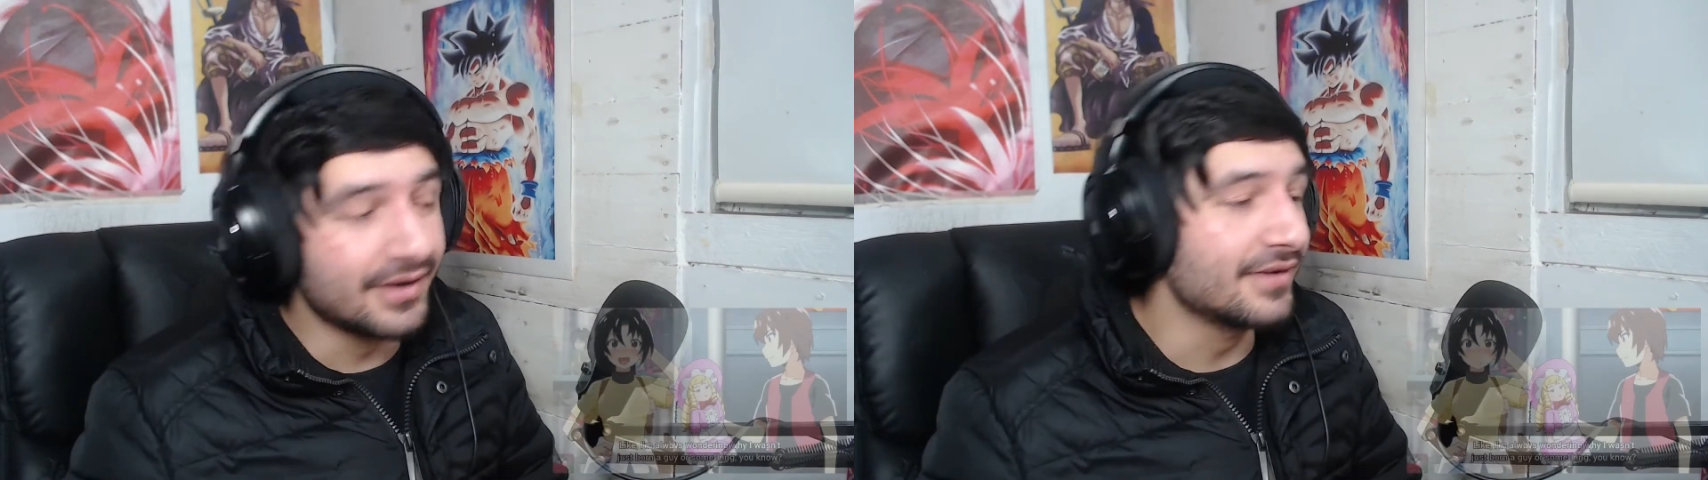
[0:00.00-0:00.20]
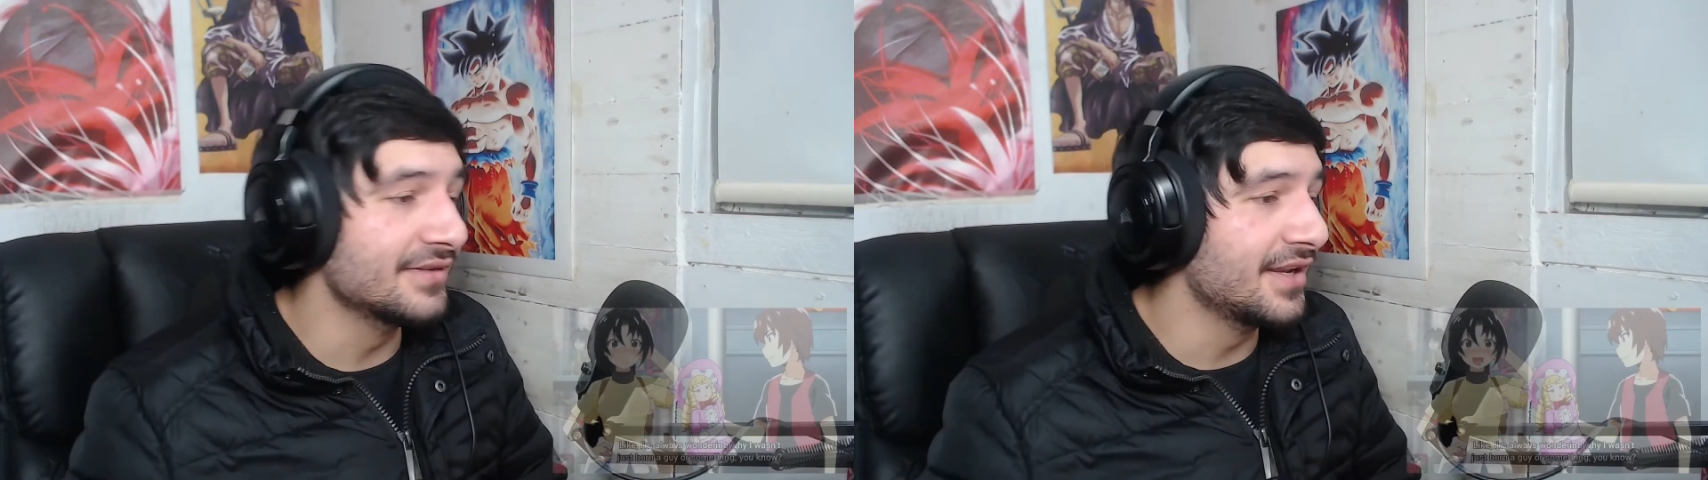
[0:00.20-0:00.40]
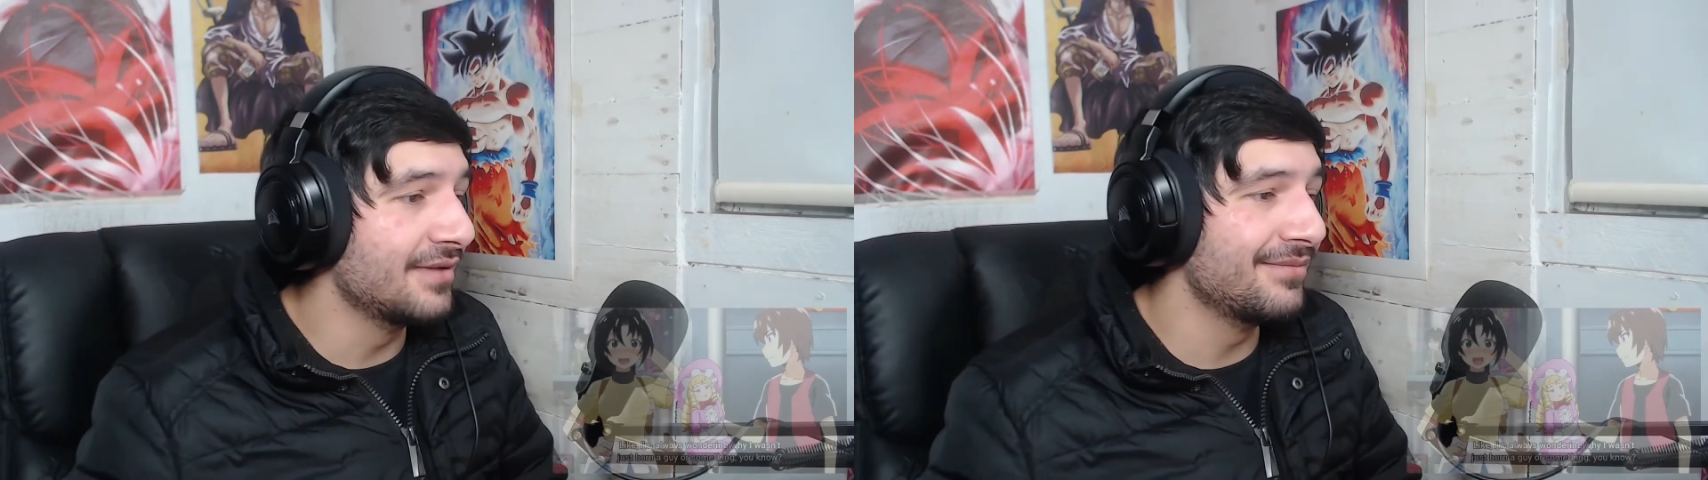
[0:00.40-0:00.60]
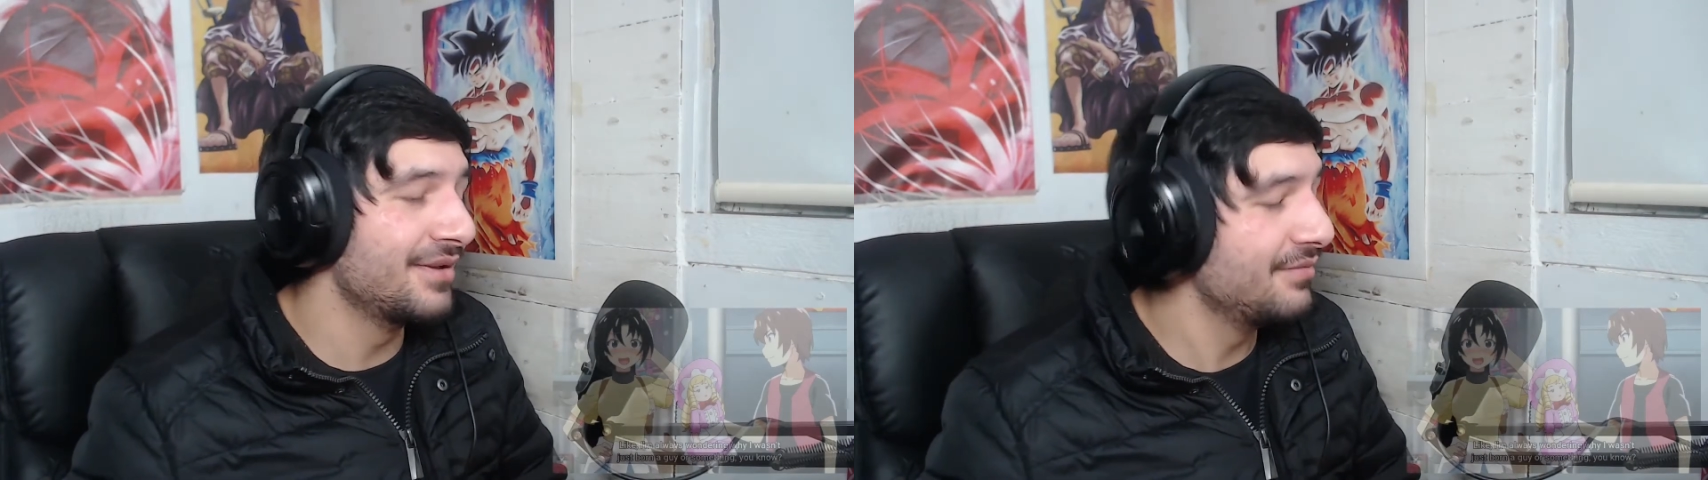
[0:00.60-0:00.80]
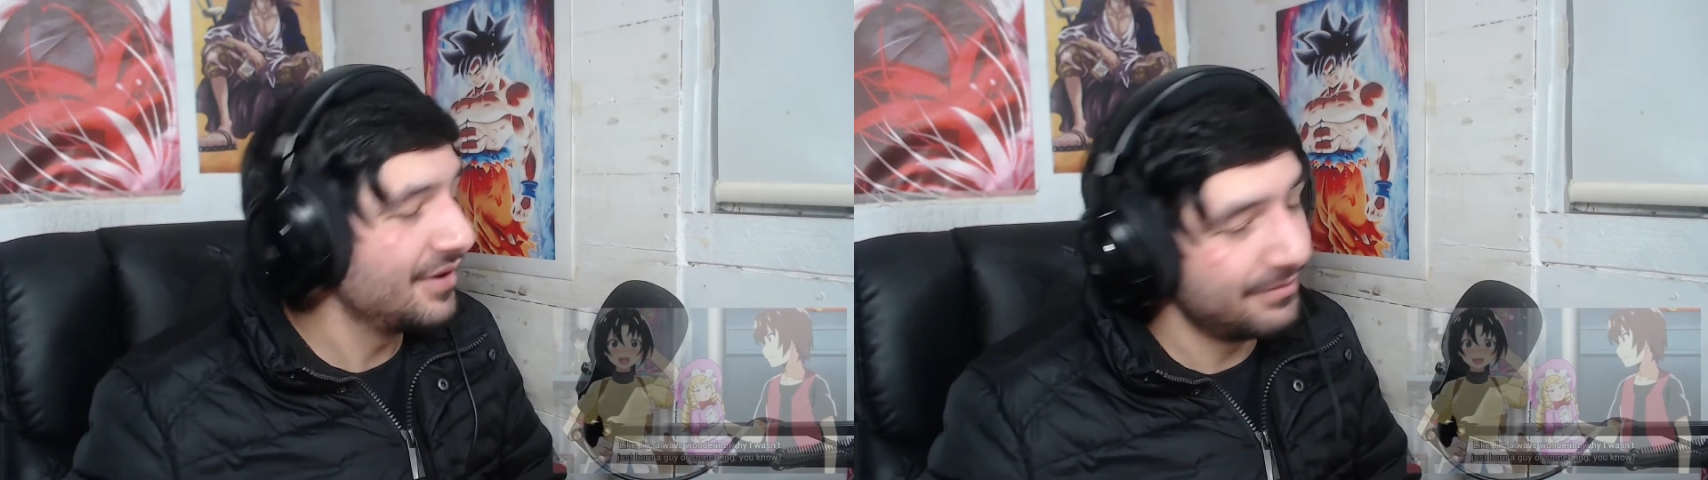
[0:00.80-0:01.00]
You know what I'm
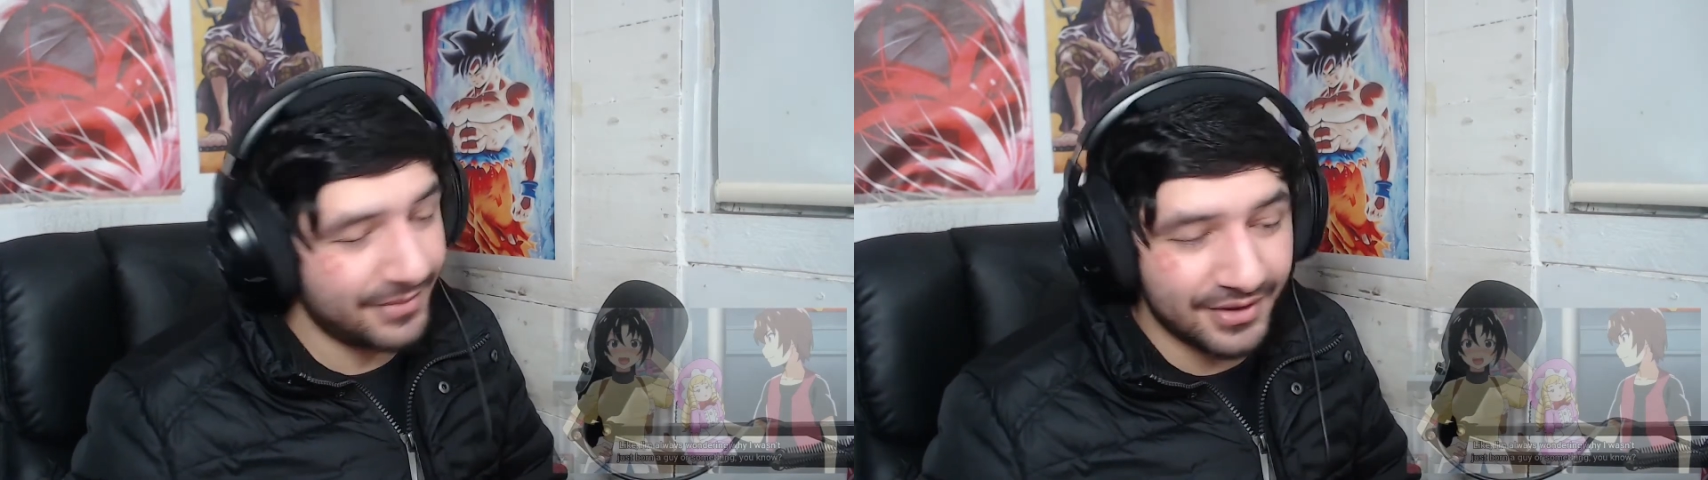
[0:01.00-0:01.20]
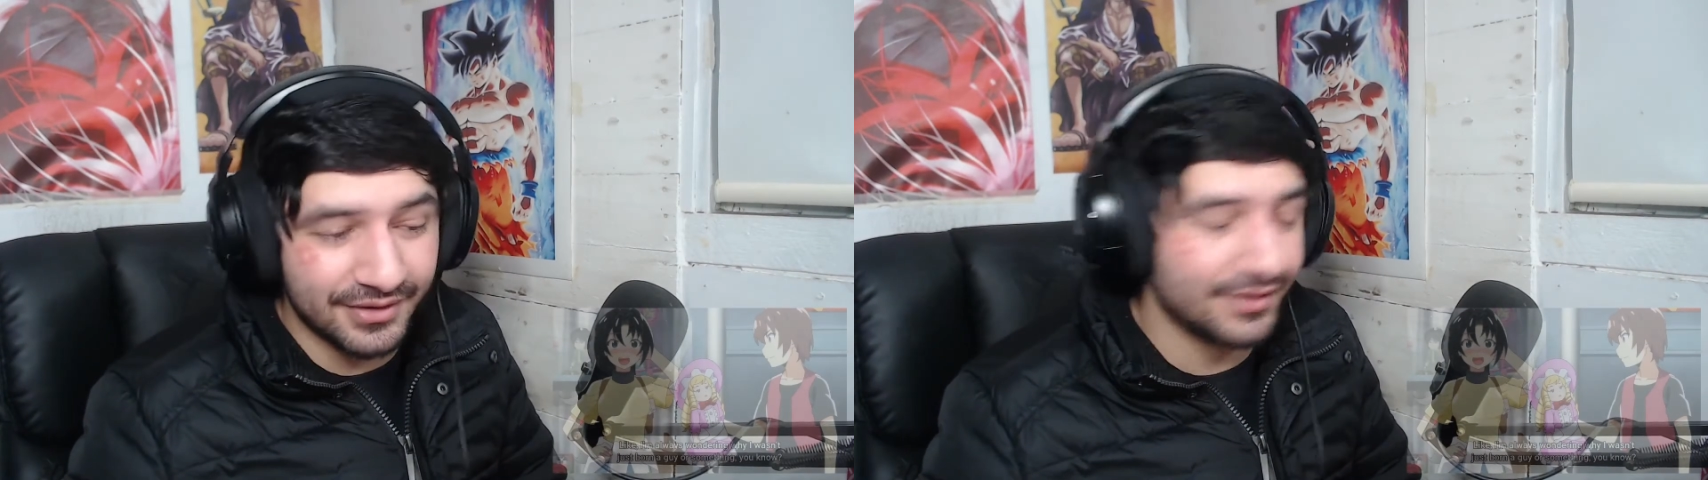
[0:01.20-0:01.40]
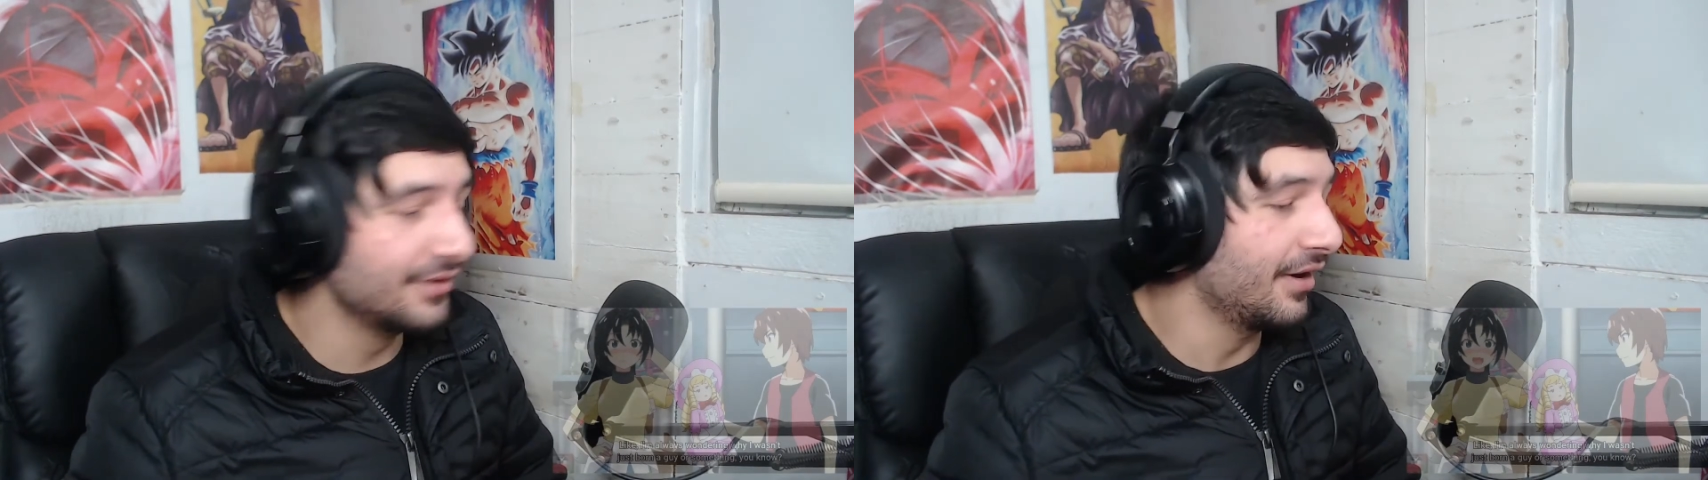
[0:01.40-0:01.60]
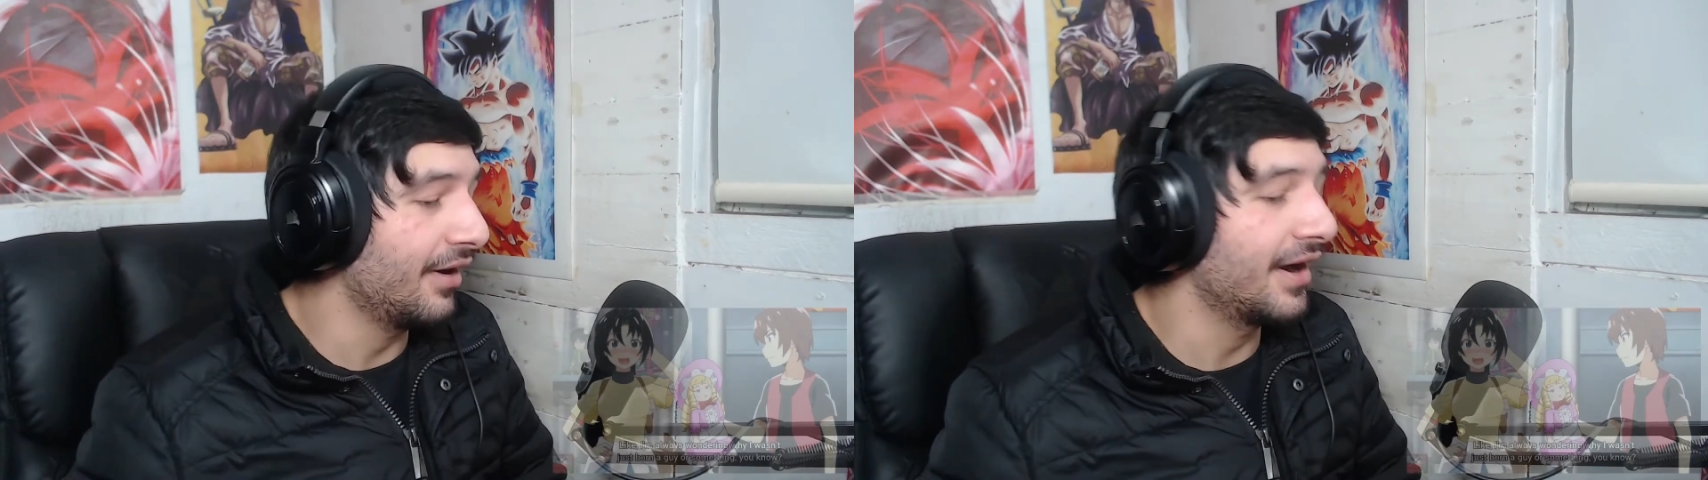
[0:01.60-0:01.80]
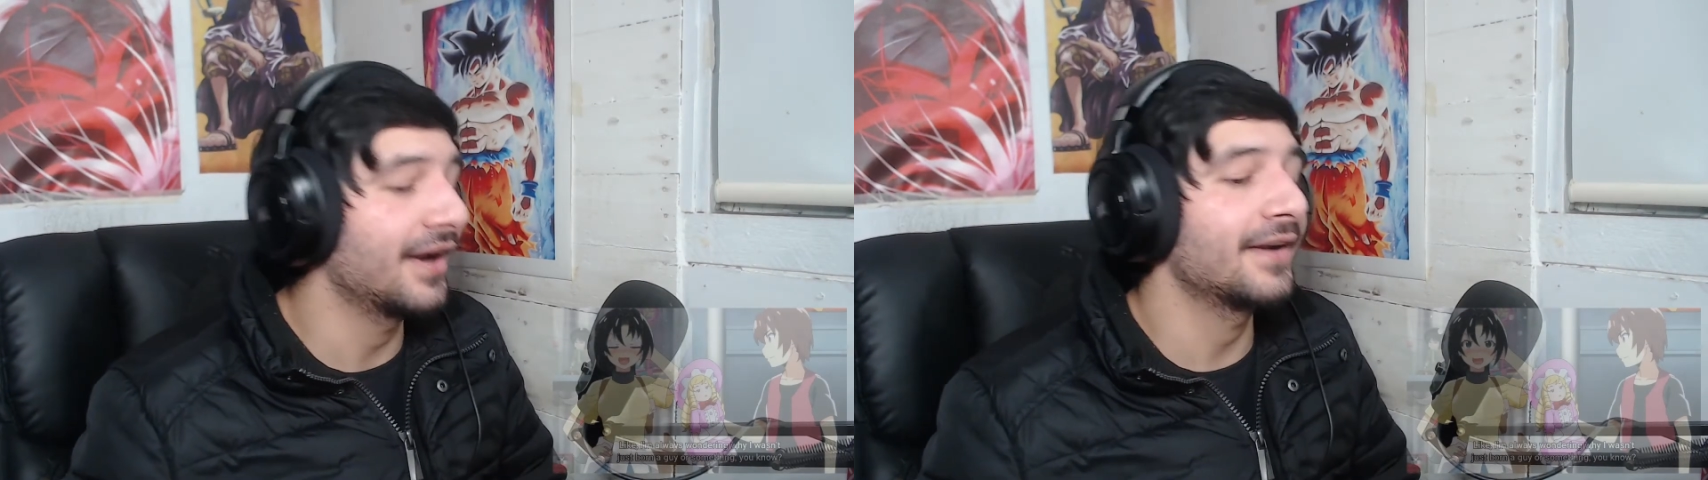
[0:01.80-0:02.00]
saying? Me, I'm good, alright.